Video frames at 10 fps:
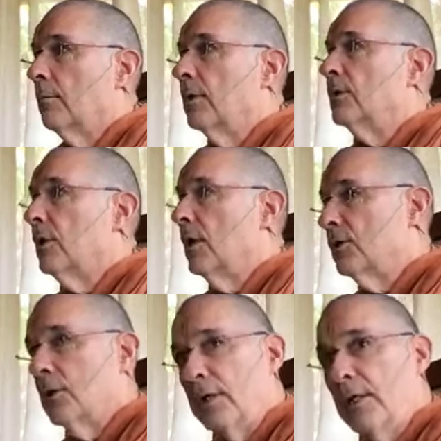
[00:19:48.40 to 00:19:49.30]

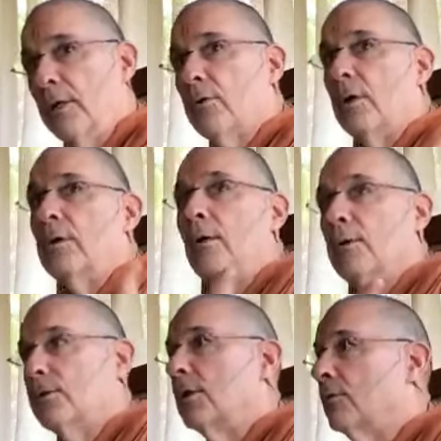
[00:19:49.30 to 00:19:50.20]
Because Kaliya thought
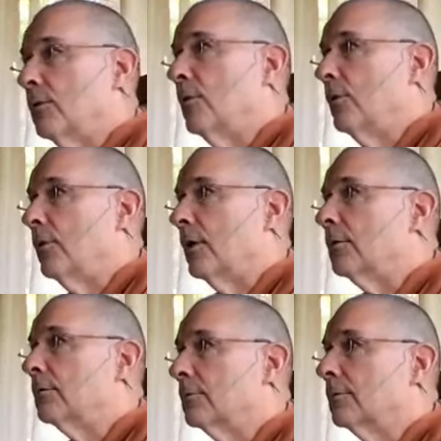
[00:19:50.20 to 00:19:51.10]
now it's safe to go
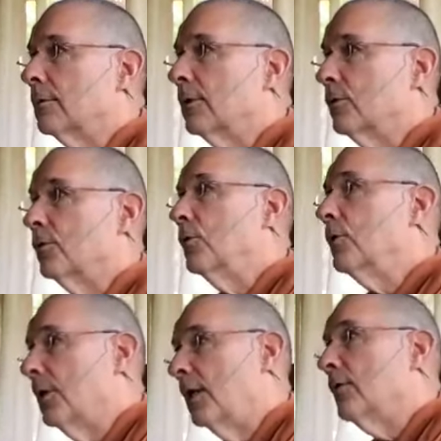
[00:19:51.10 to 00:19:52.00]
there, because
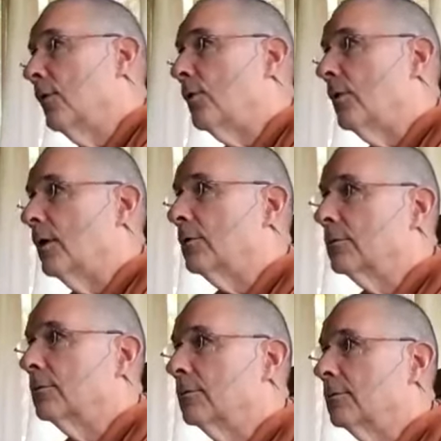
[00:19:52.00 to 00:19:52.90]
Garuda can't go there,
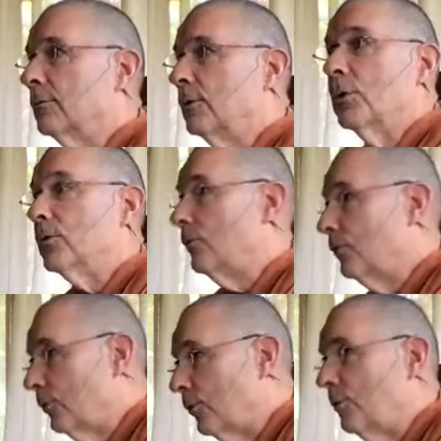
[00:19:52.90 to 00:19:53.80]
which wasn't
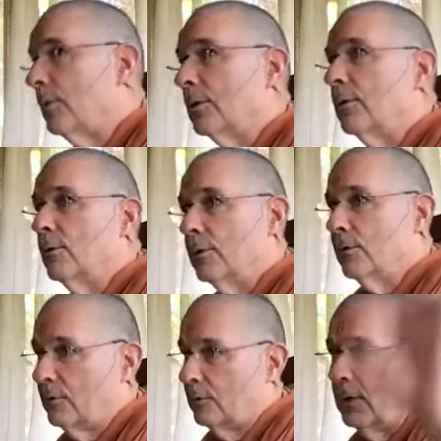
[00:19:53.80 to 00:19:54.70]
true, but Garuda
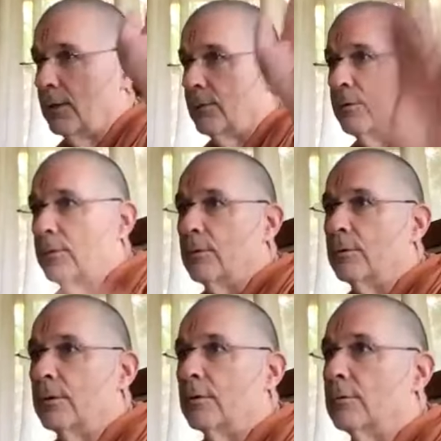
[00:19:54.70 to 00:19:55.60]
just said, for heck with
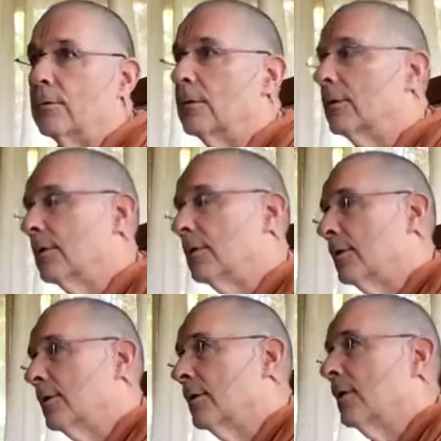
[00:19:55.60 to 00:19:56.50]
you,
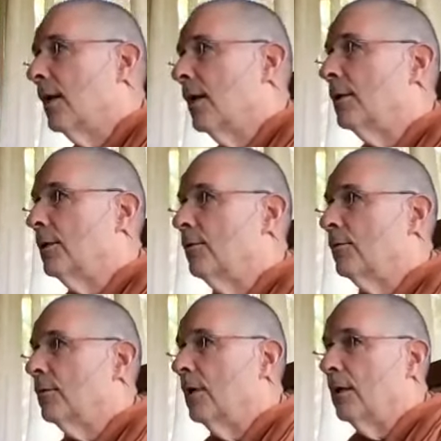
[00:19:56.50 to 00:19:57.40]
I'll
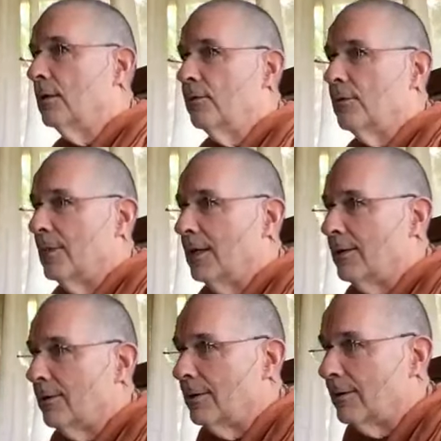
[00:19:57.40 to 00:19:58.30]
leave, and I'll leave some
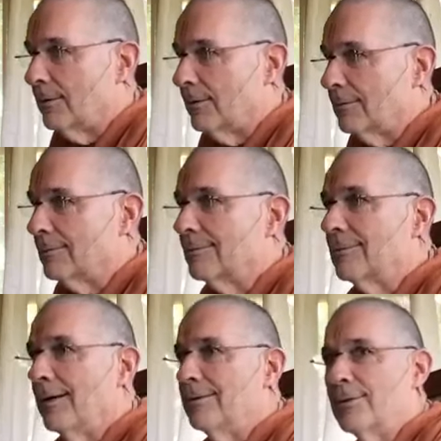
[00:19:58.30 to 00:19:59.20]
nectar here too,
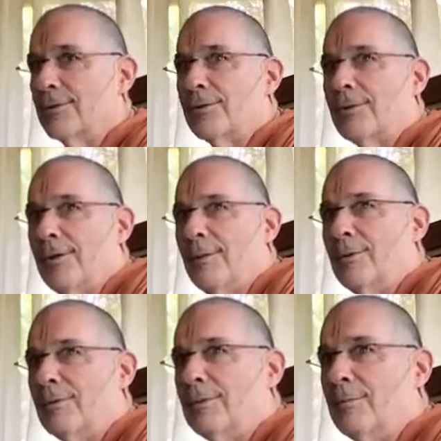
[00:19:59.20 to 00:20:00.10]
on this
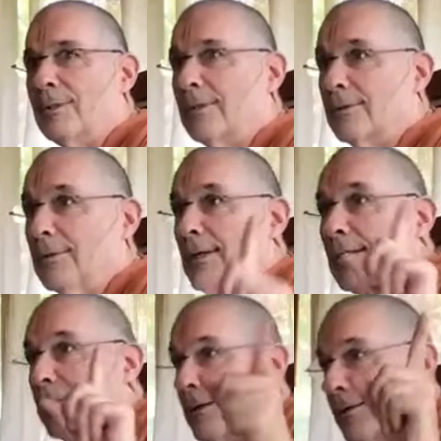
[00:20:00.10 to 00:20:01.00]
Kadamba tree, because
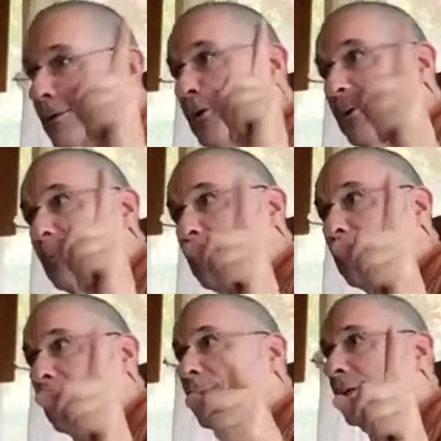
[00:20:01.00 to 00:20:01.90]
Krishna will
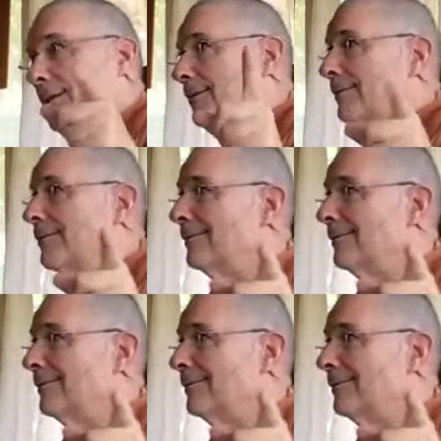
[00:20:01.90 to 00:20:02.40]
be coming.